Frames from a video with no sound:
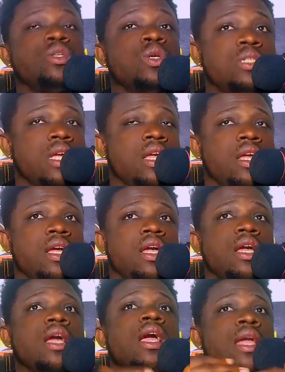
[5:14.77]
You see,
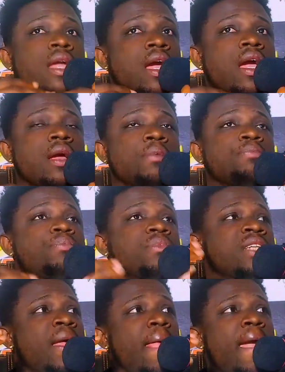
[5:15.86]
yeah.
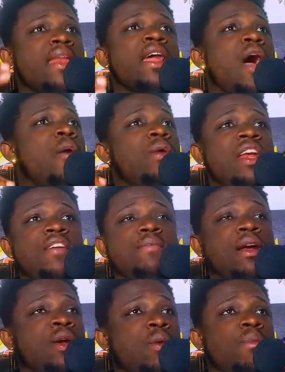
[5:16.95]
And I will leave
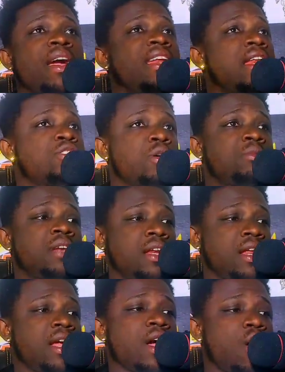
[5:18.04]
my number in the
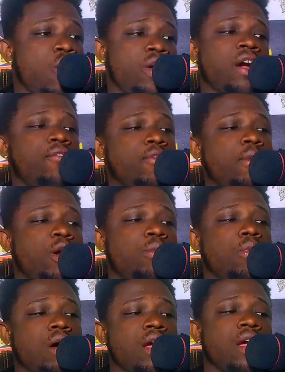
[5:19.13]
description, or you can find my
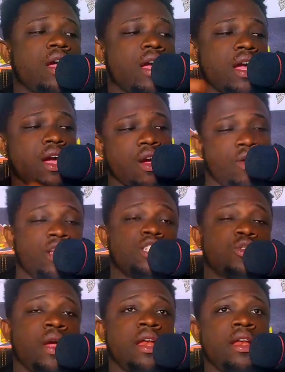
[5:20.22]
number on the
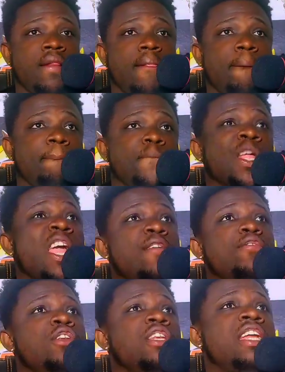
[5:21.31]
screen.
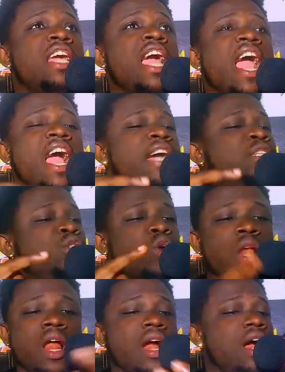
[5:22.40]
If you need a
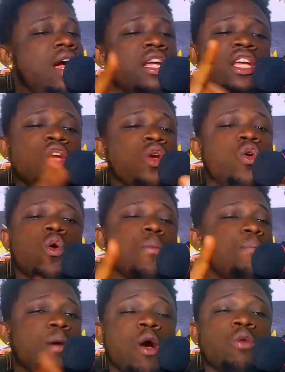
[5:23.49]
dollar, euro,
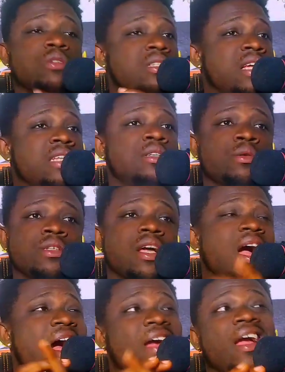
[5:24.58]
pounds details,
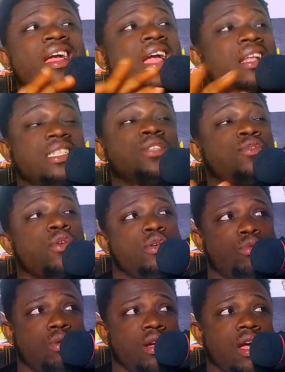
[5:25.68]
I can get it for
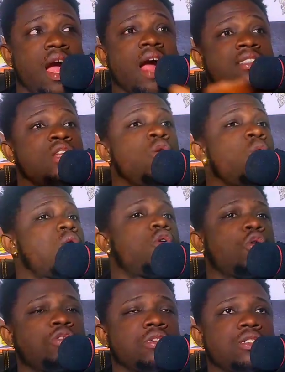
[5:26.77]
you at a lower
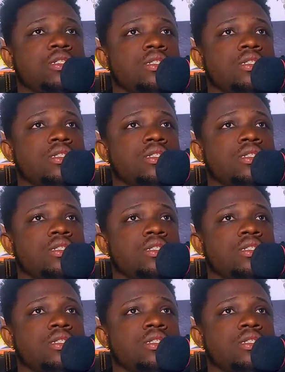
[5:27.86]
cost.